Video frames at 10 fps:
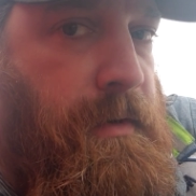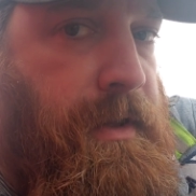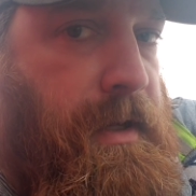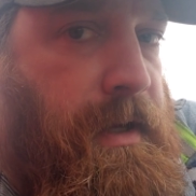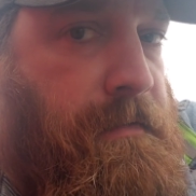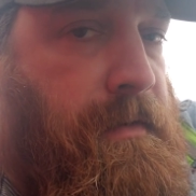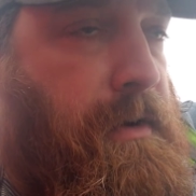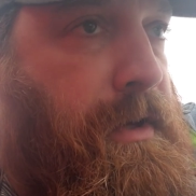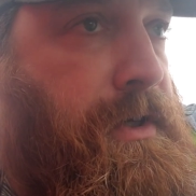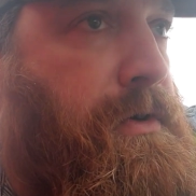with all
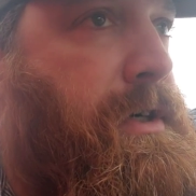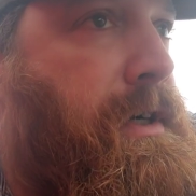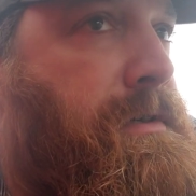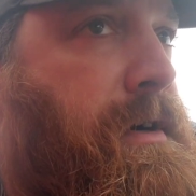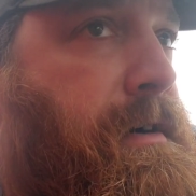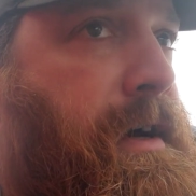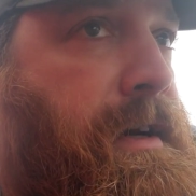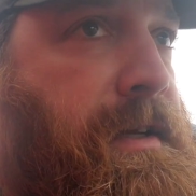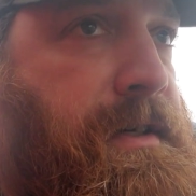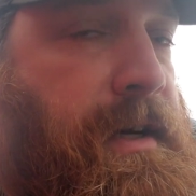the tow trucks running around
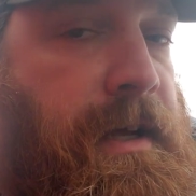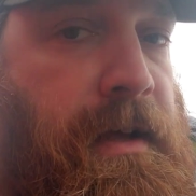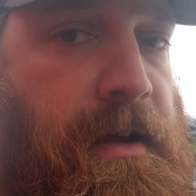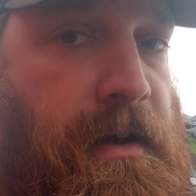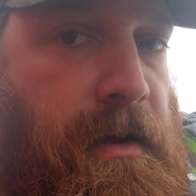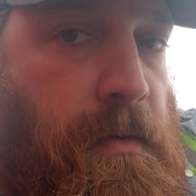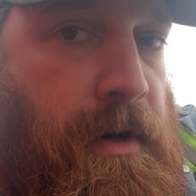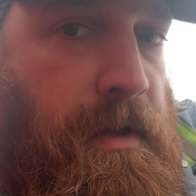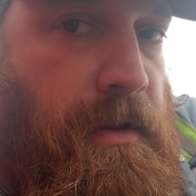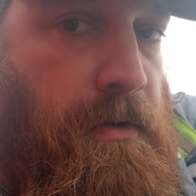yesterday, one
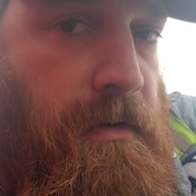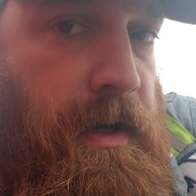of the local